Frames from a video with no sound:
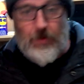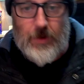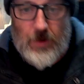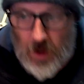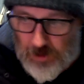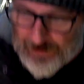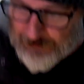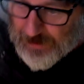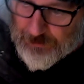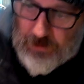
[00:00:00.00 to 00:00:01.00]

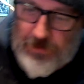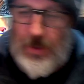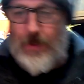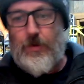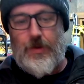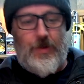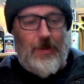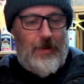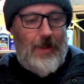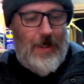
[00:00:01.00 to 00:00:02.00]
would be interested
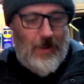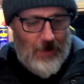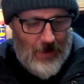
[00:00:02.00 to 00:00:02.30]
in that,